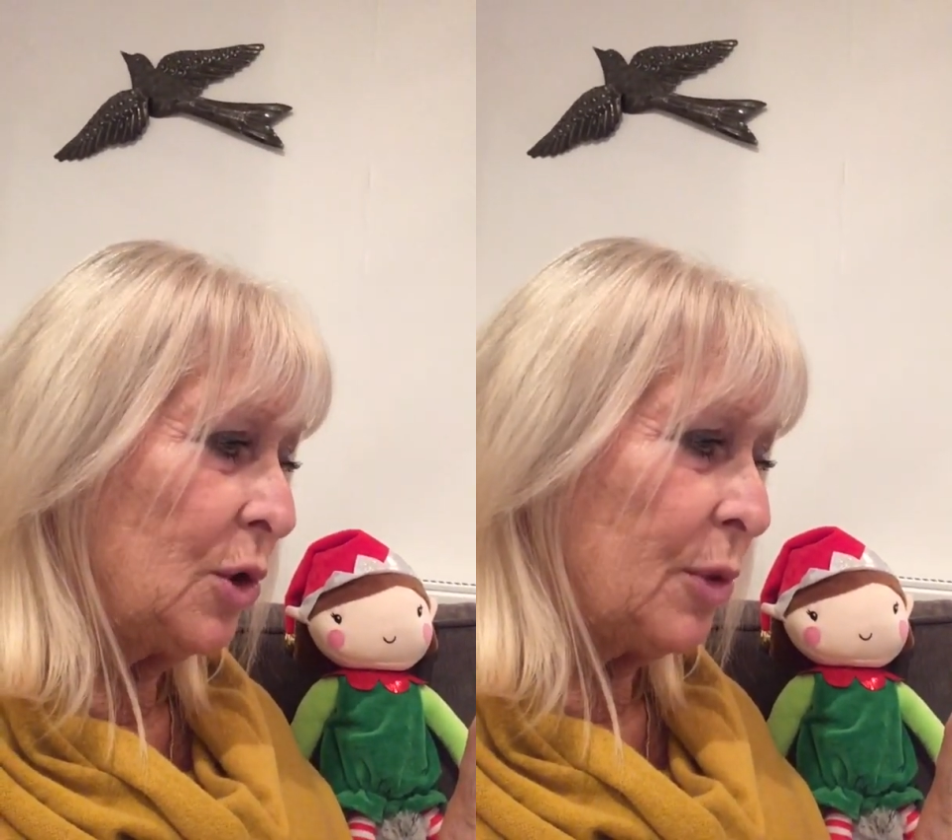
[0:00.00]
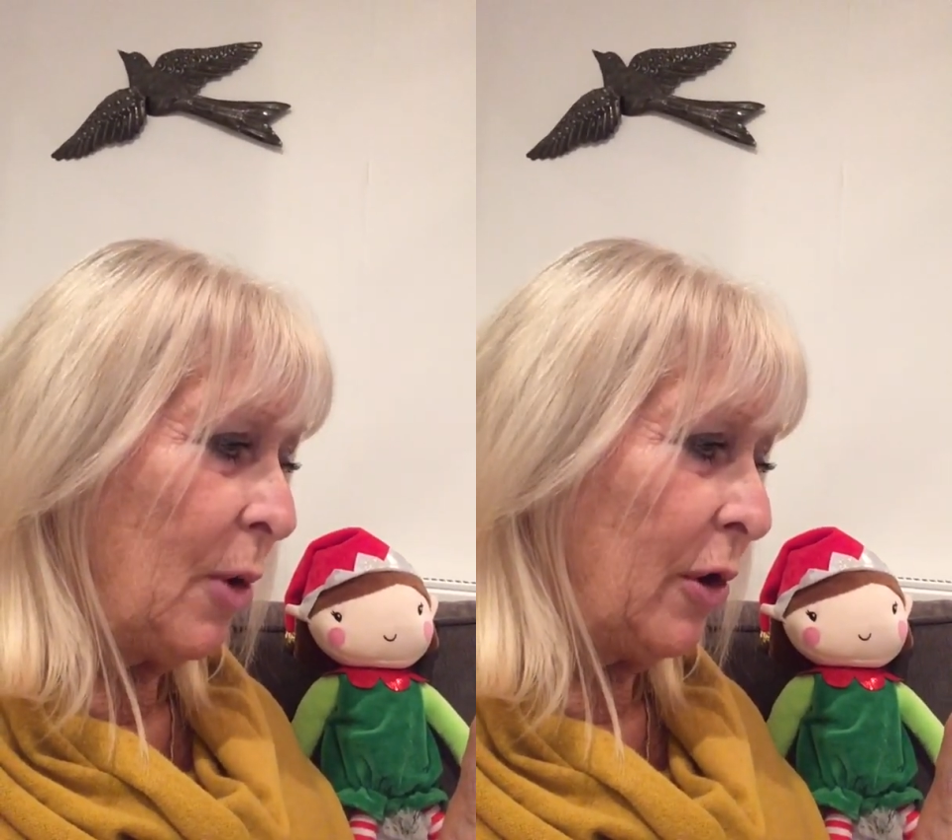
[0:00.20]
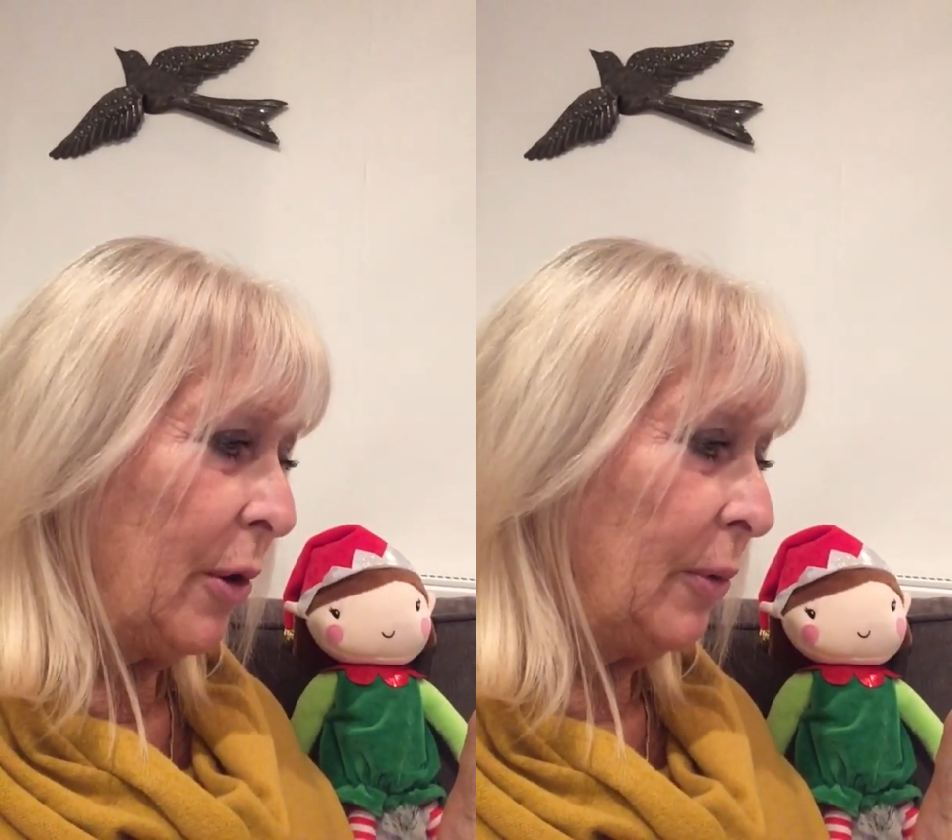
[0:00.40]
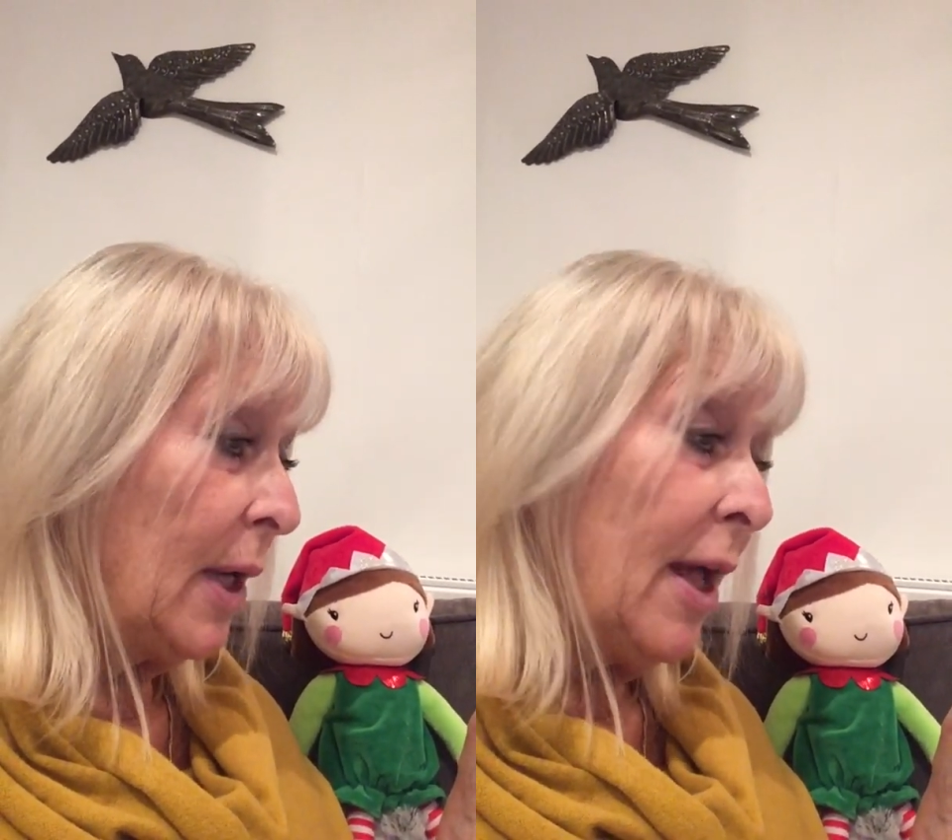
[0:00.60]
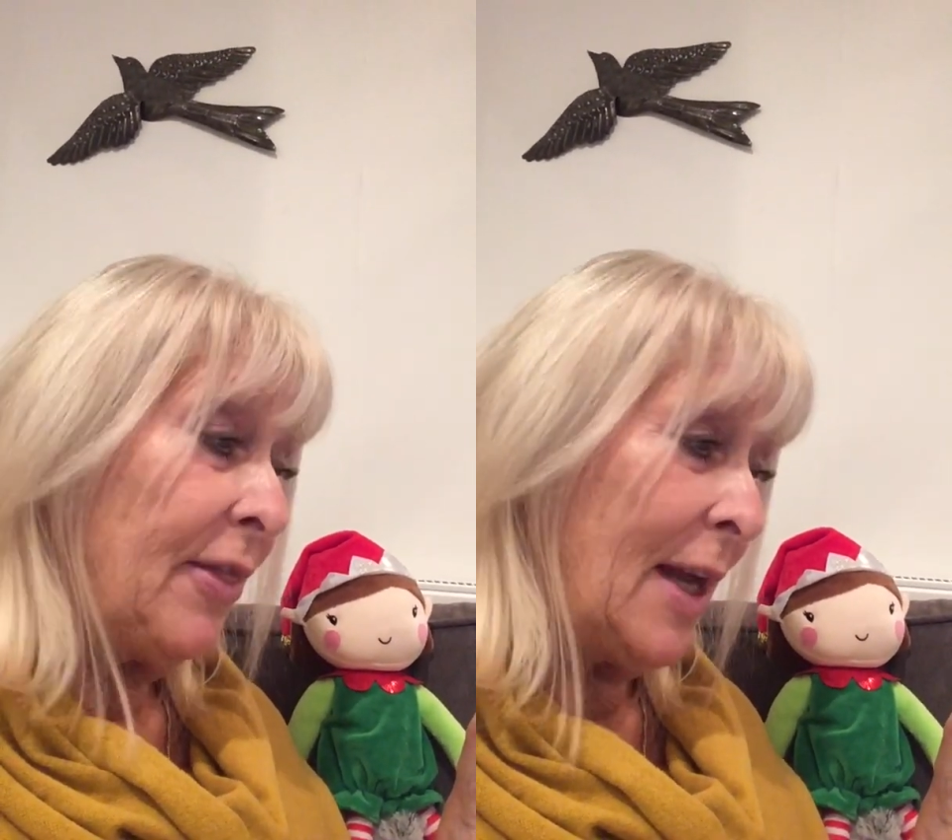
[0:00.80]
tomorrow.
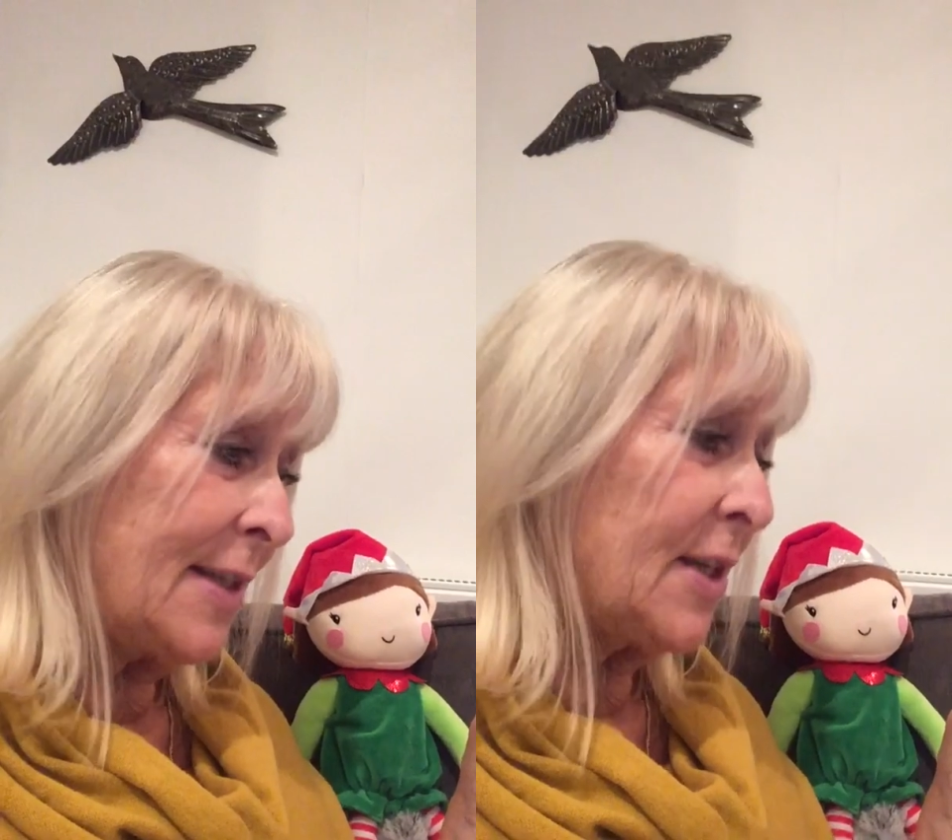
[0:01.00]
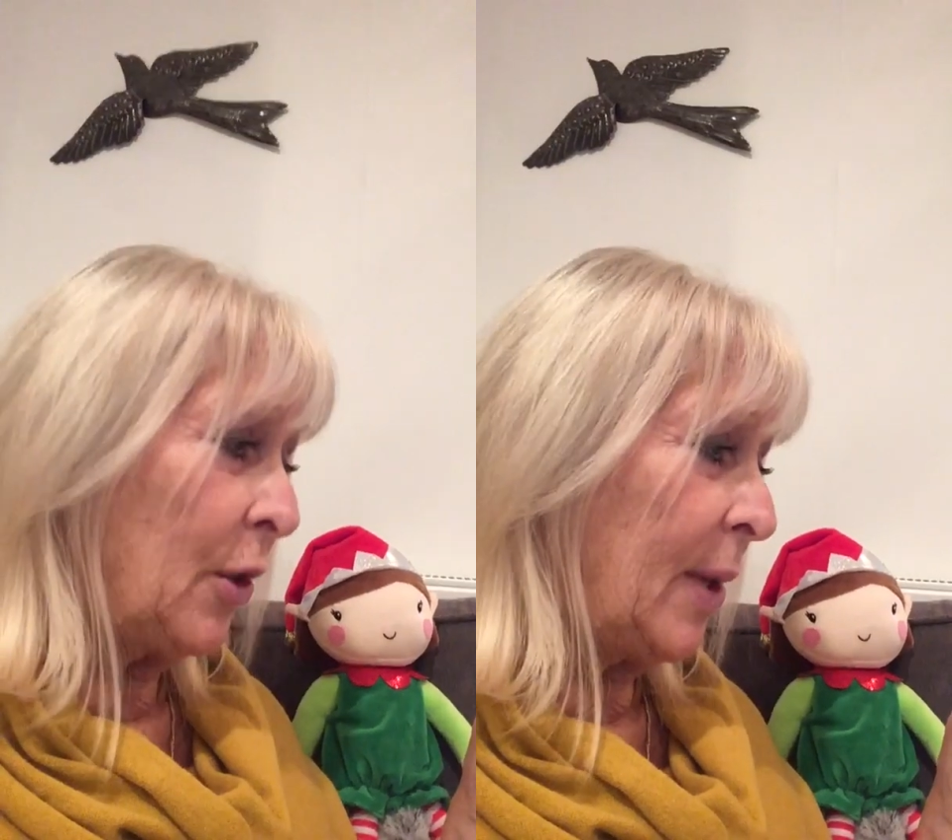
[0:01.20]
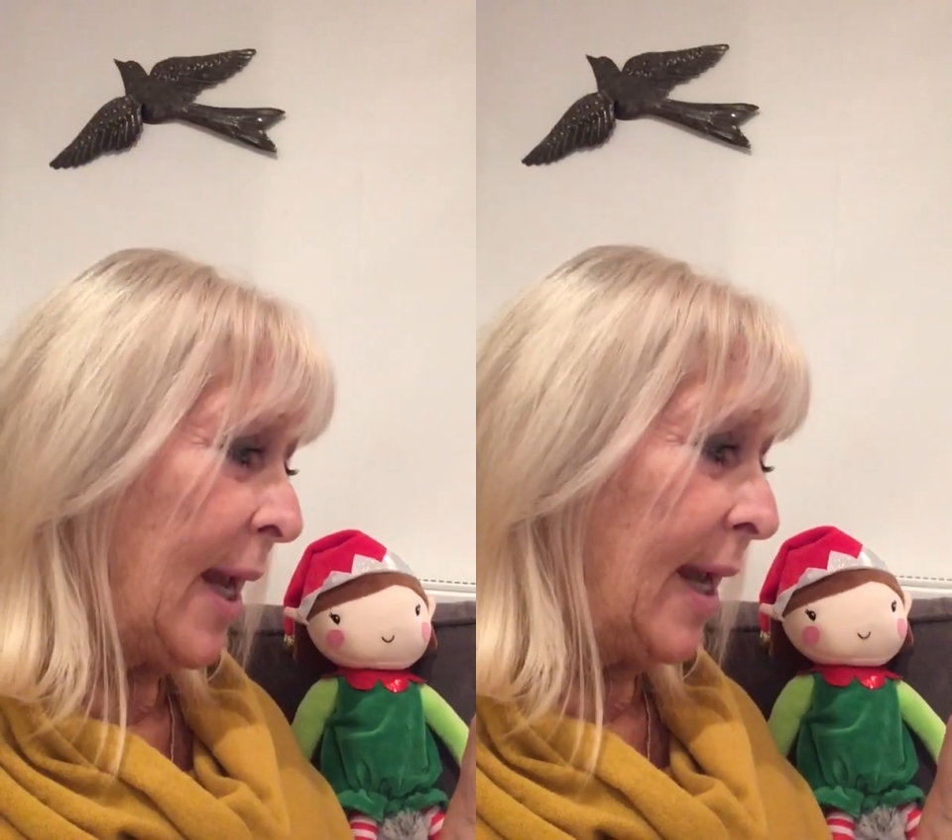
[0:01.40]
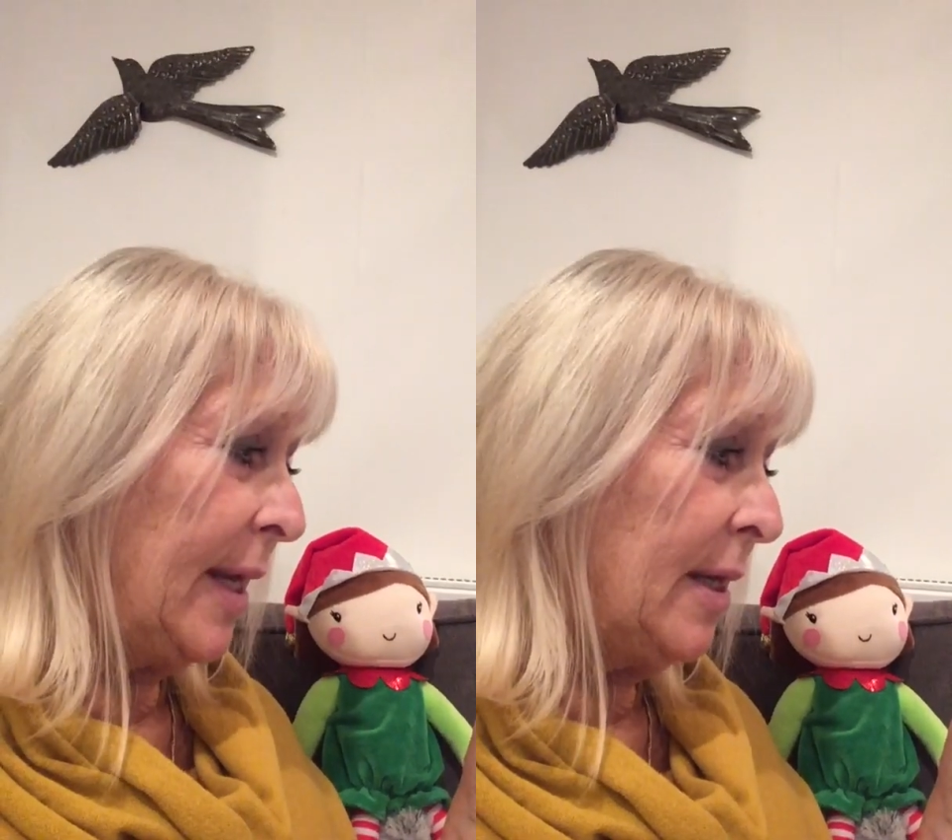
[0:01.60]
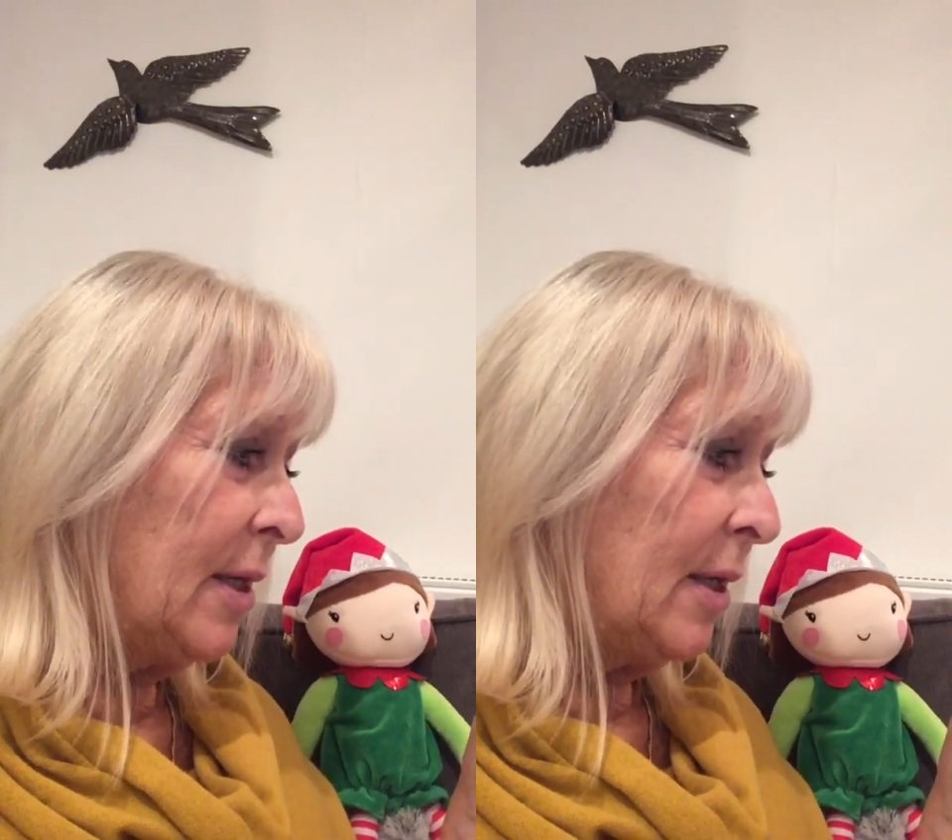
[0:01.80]
That's okay.